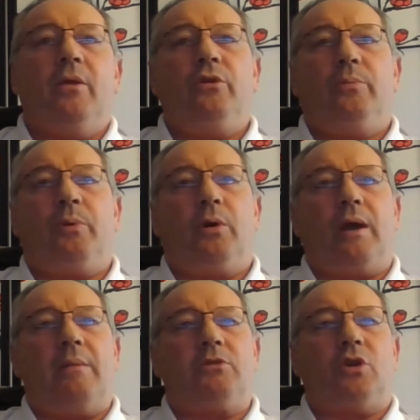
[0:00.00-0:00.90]
your
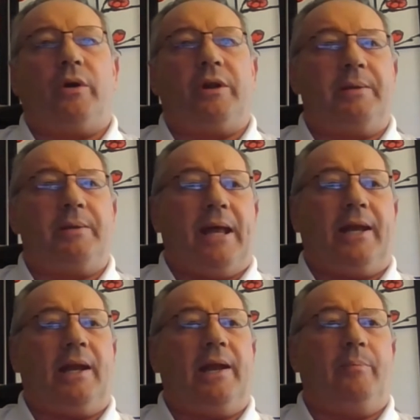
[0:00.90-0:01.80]
program is
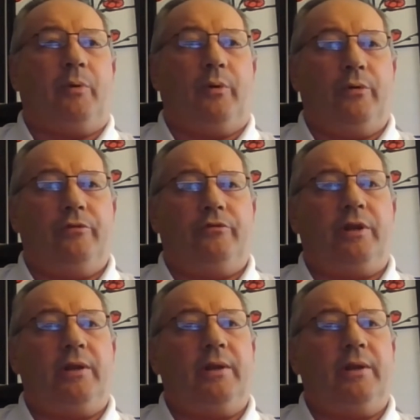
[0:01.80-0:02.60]
automatically approved